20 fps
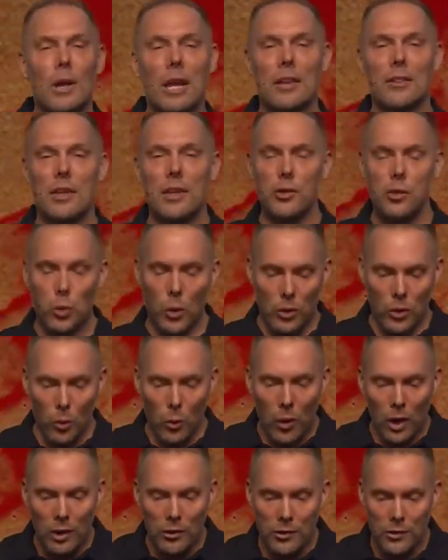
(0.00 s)
Like, these were the
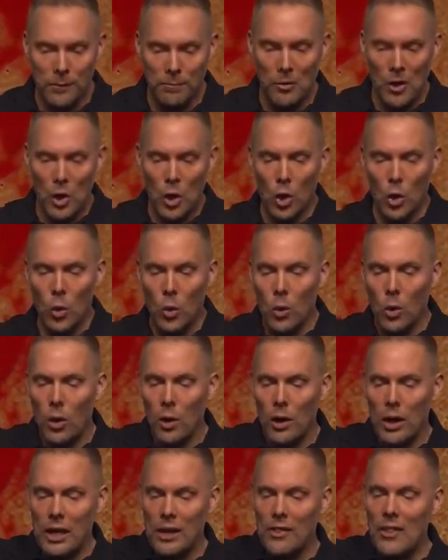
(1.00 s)
ones who,
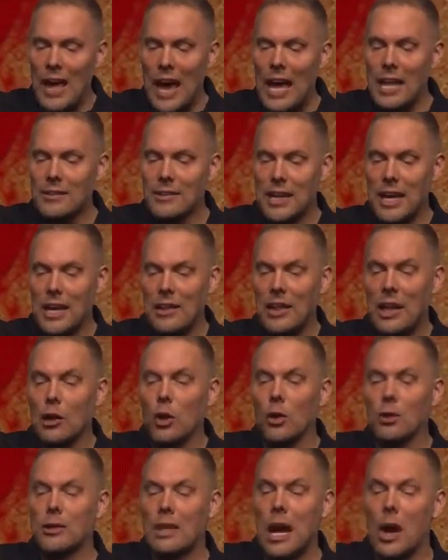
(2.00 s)
in that day, they
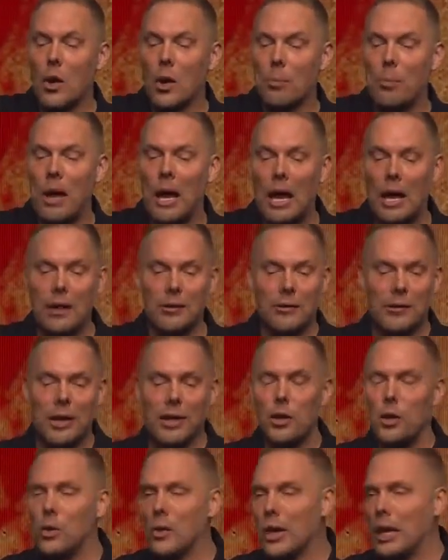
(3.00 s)
looked down upon and
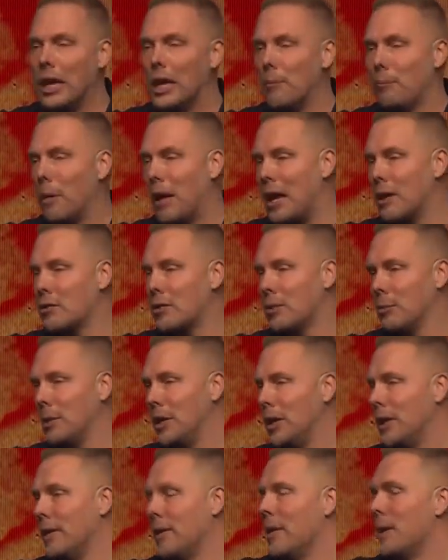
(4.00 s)
said, you can't
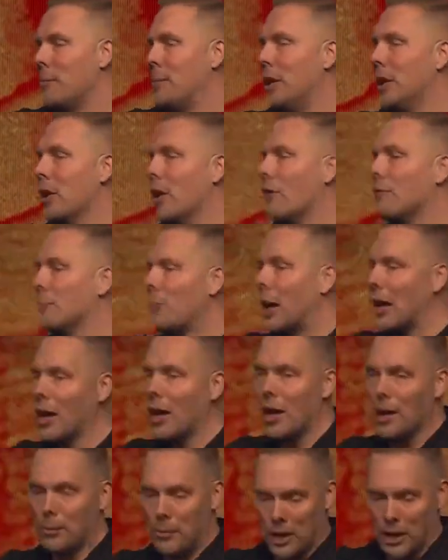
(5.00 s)
possibly be loved by
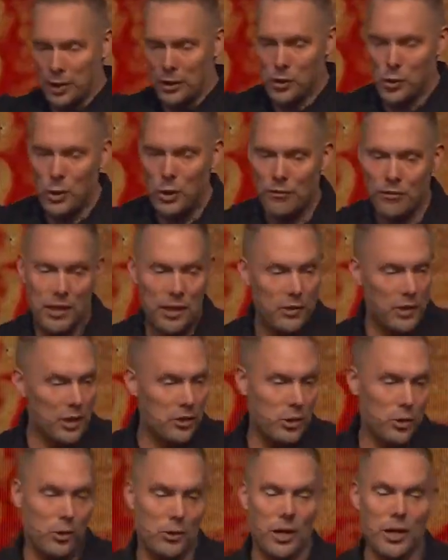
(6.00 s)
God because you have these
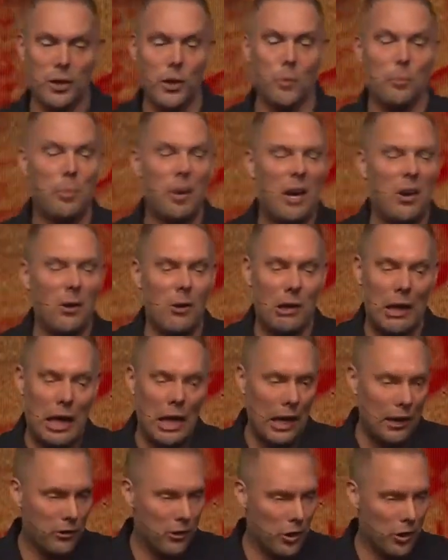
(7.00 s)
issues, like you're
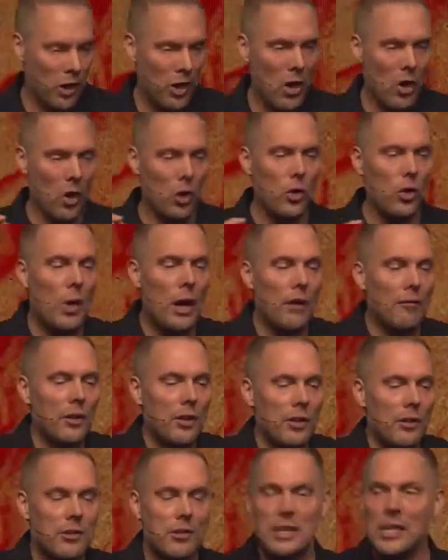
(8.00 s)
paralyzed or you have a
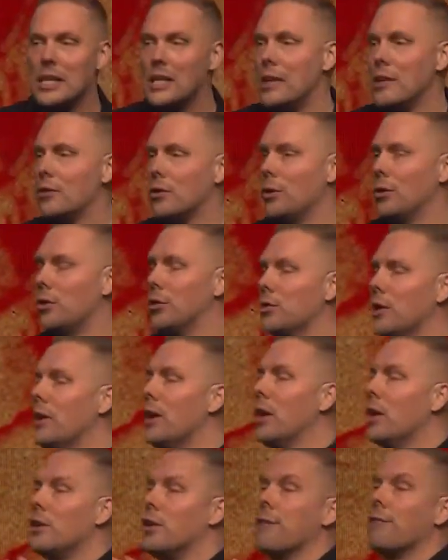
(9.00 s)
disease or there's a
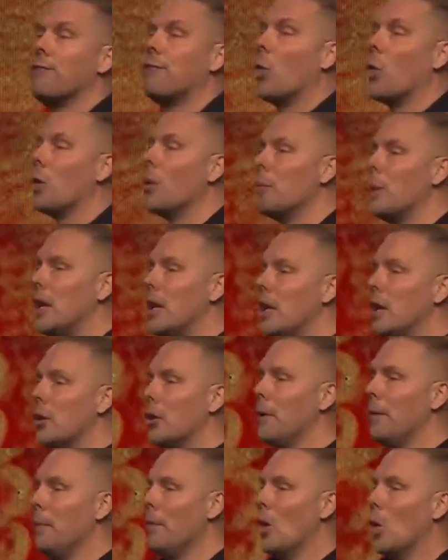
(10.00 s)
deformity
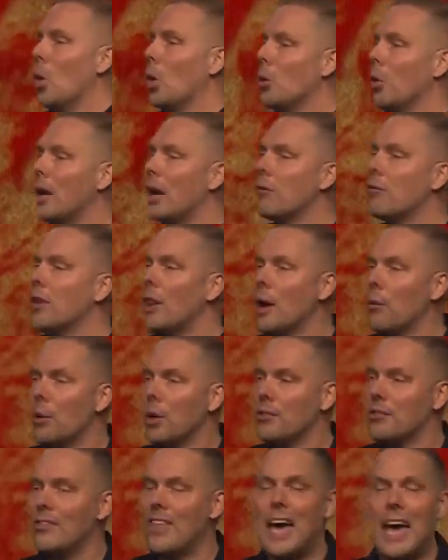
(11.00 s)
or whatever that
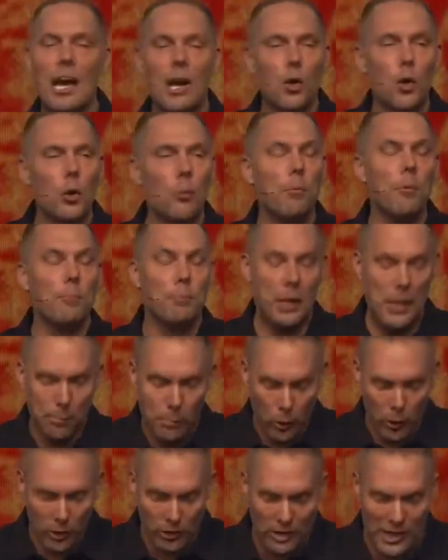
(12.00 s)
was. That group of
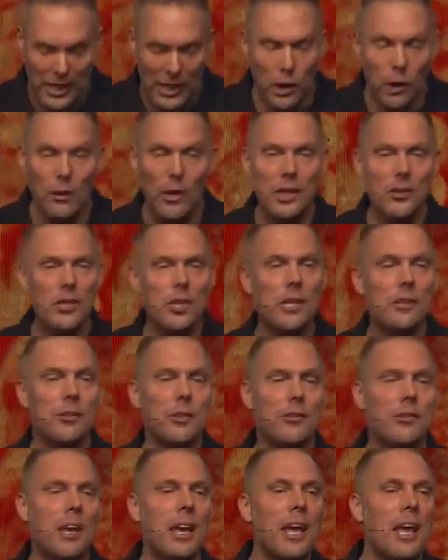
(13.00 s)
people is hearing
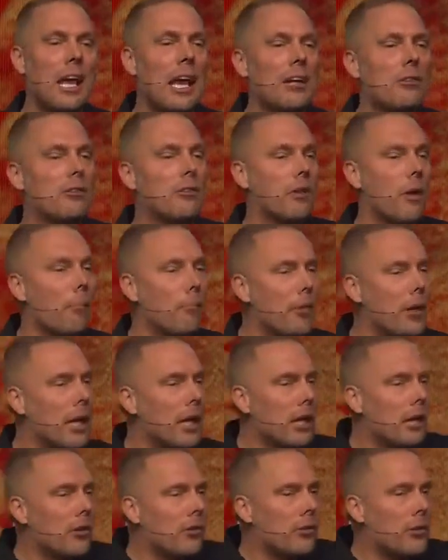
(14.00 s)
Jesus, and
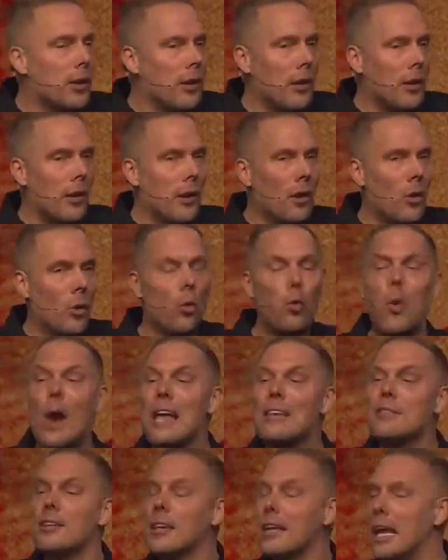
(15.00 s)
something is
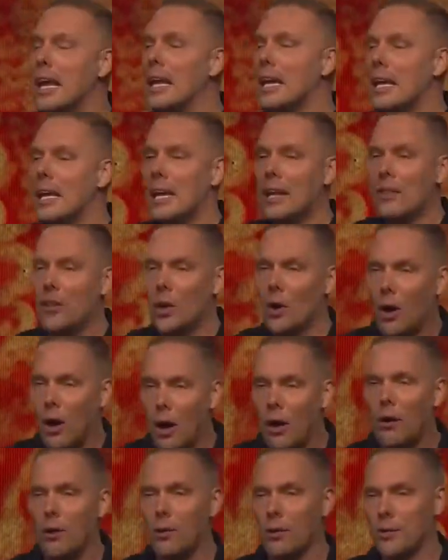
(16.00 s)
resonating in their
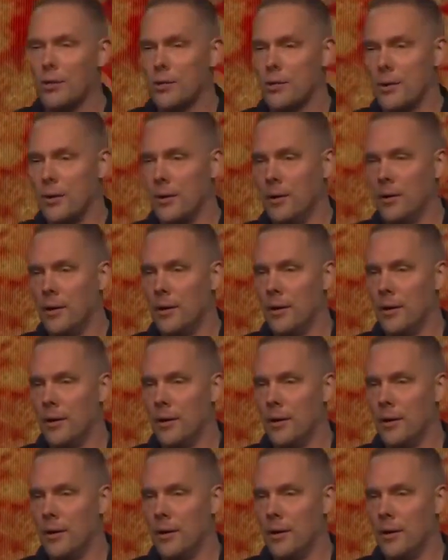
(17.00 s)
hearts.